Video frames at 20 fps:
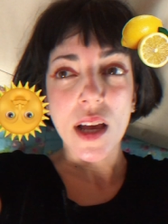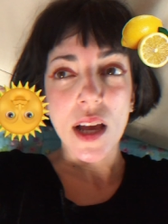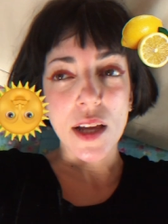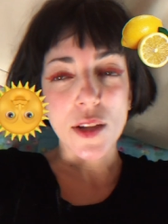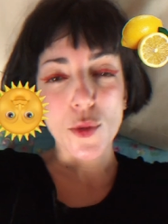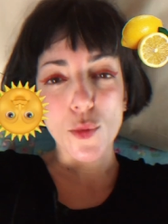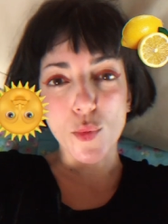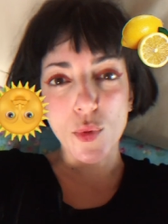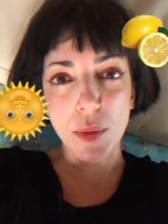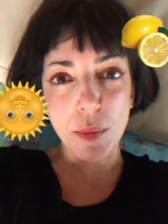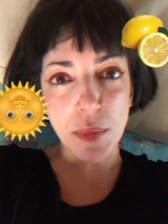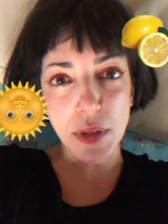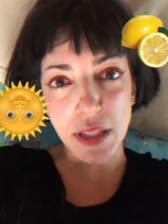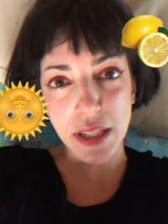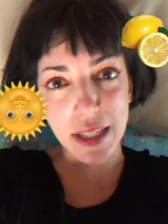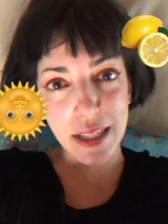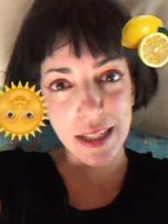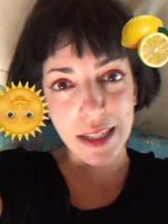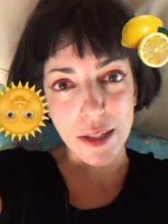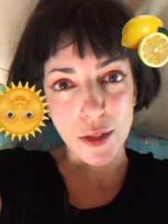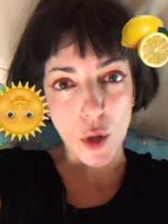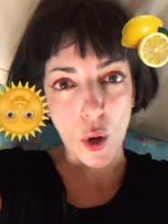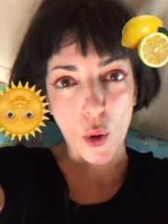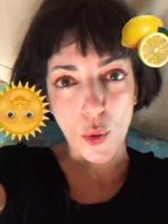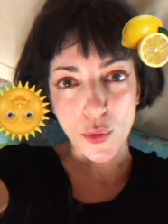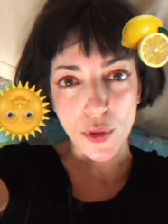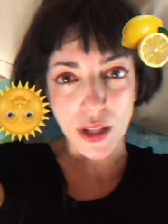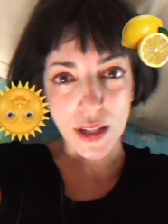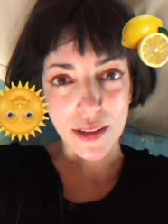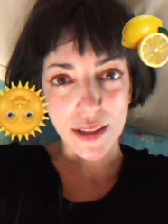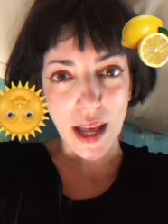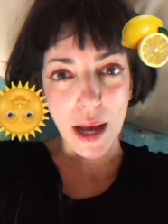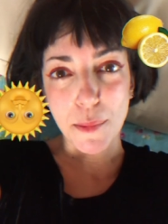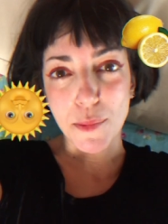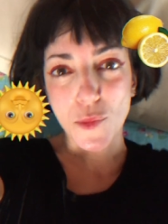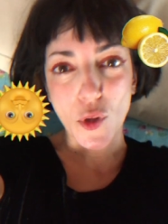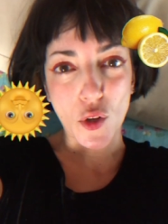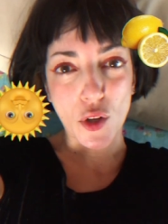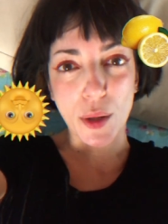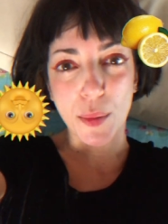and you immediately know that
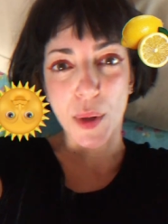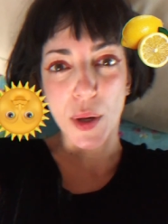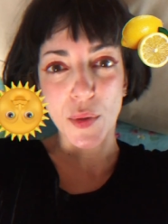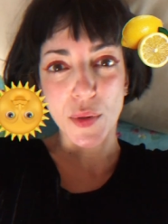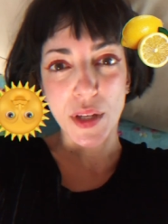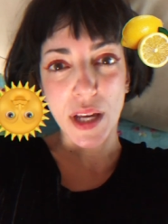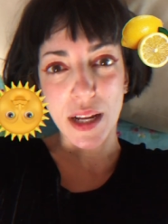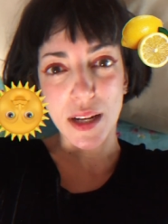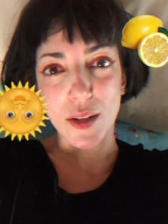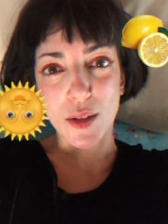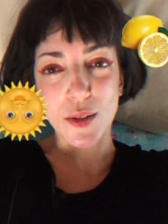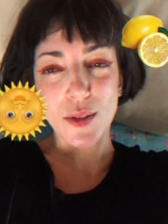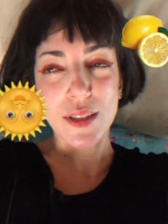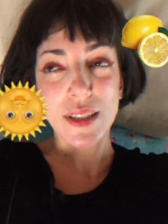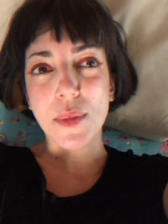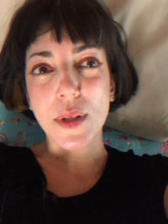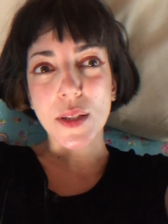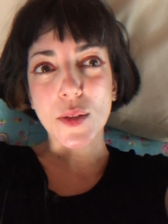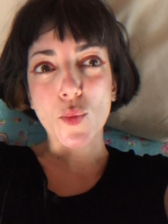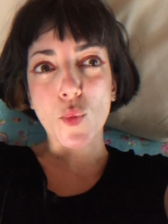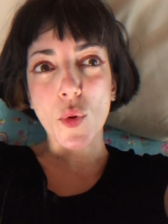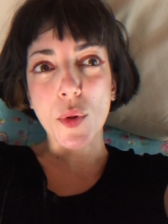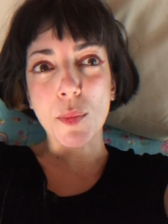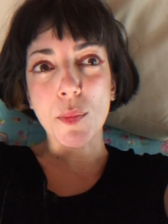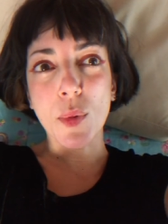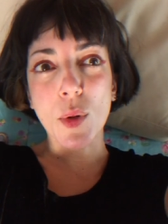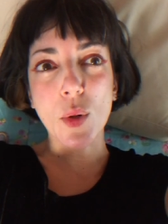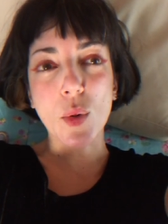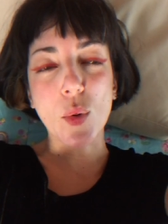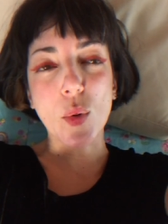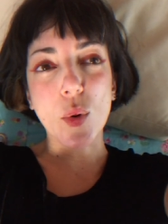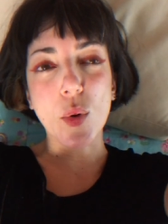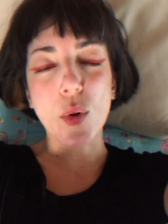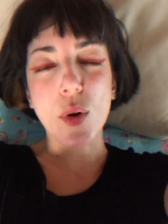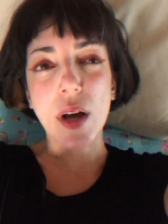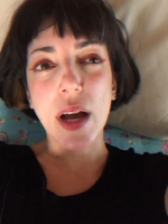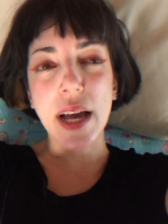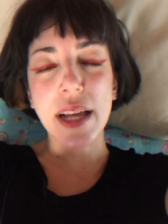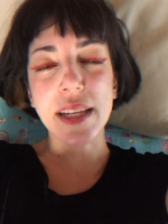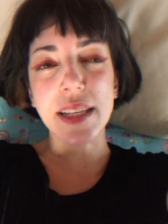I'm talking about yellow. But with
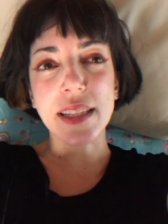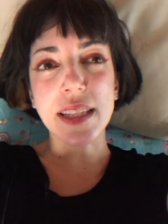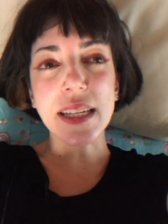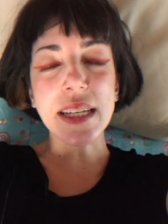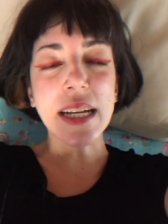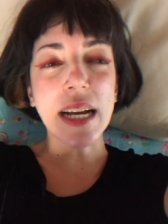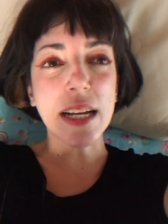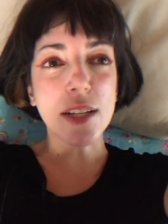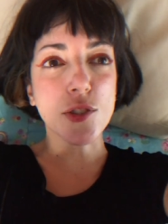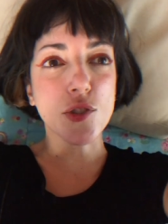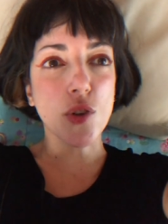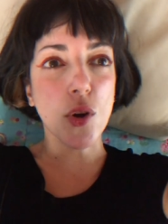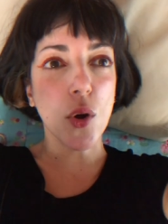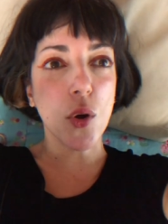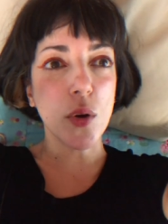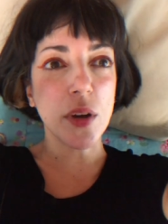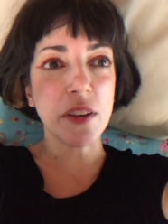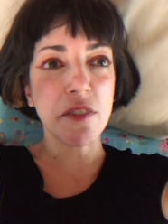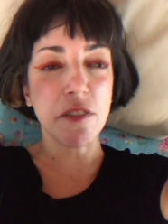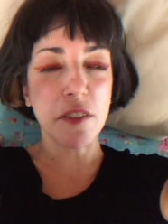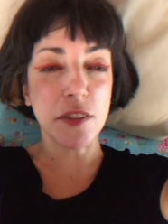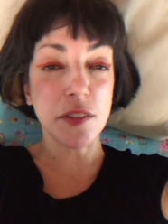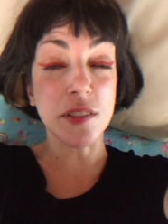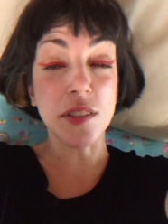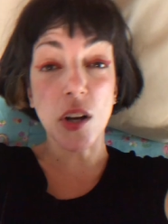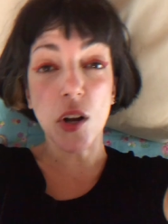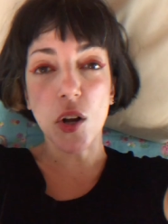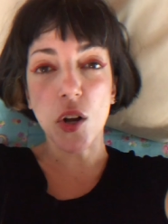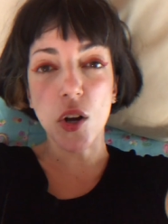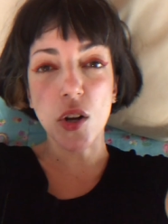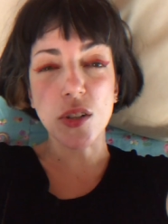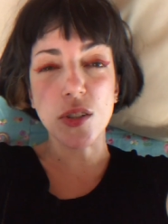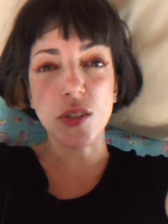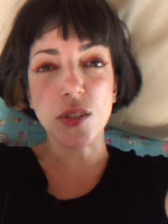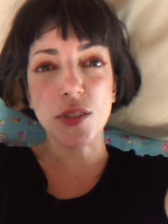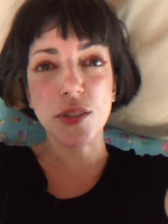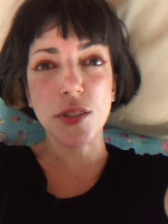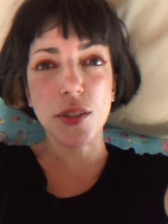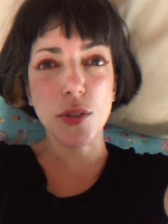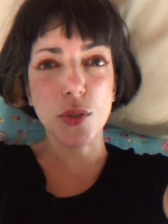blue, anything I draw, if it's not
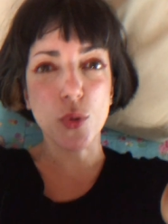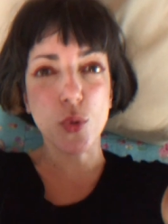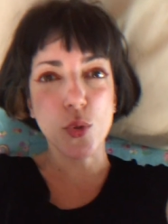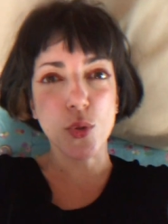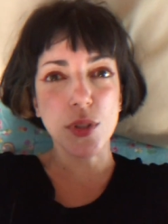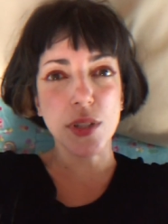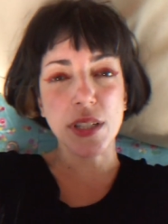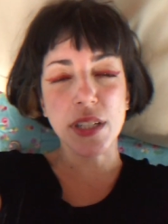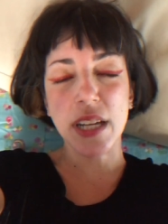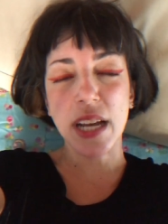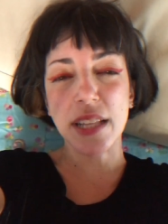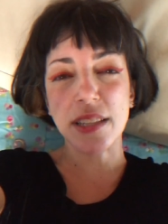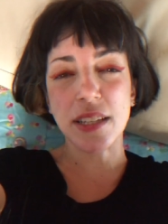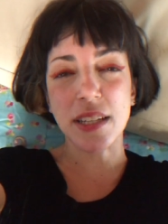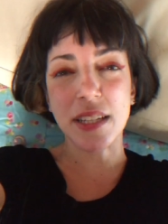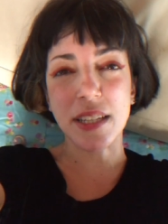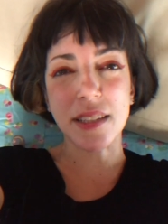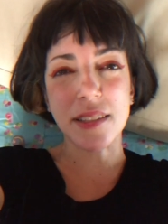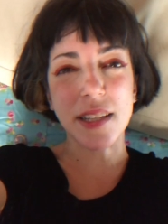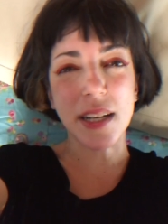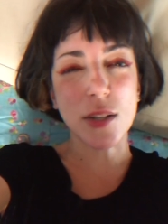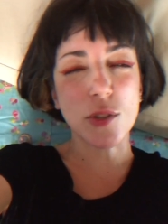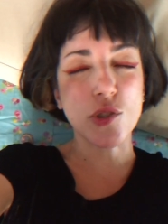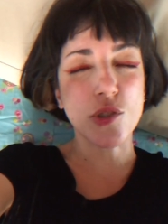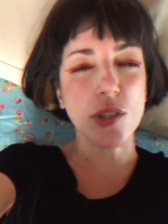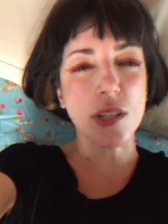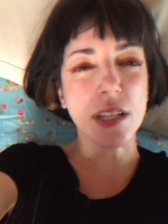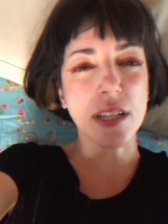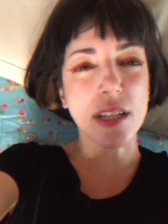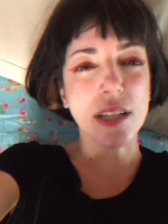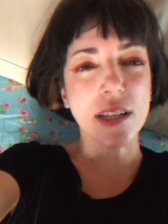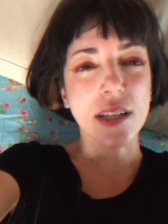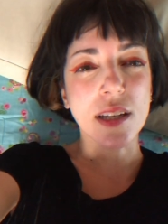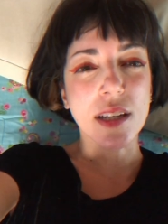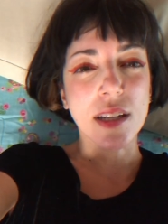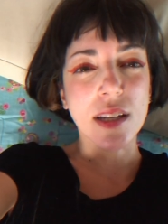colored, you couldn't get that it's actually